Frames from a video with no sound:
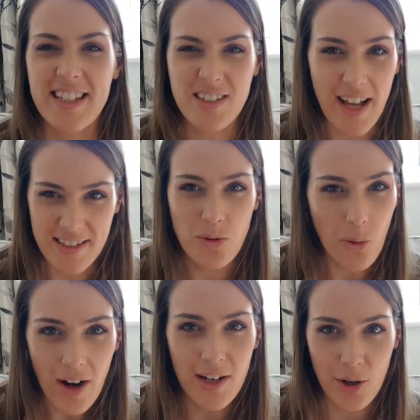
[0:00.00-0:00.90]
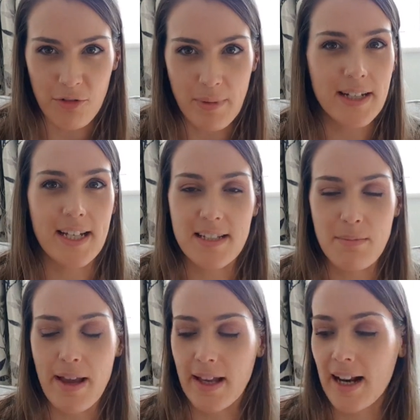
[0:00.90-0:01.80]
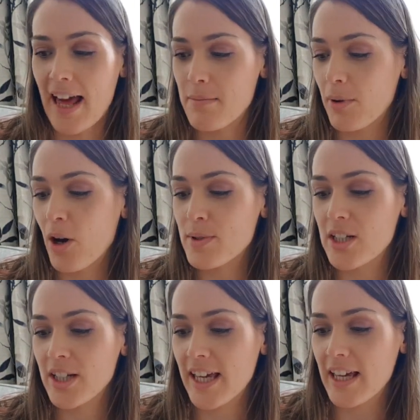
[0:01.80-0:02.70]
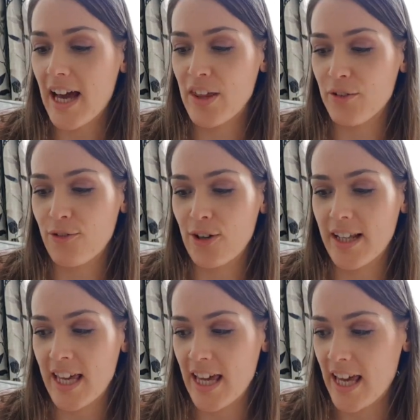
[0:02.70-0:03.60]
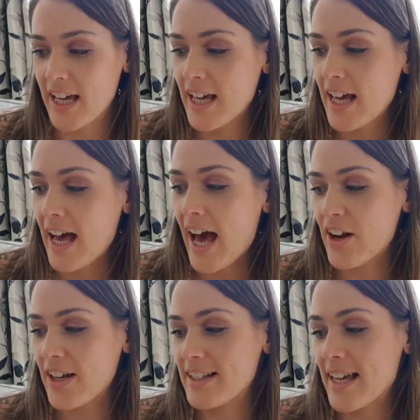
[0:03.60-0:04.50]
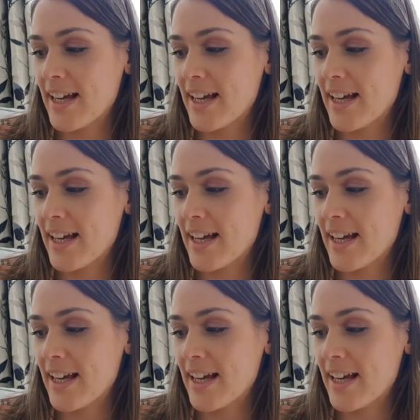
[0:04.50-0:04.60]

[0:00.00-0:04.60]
that's quite a lot of money to make a claim, but I was looking at the front here and it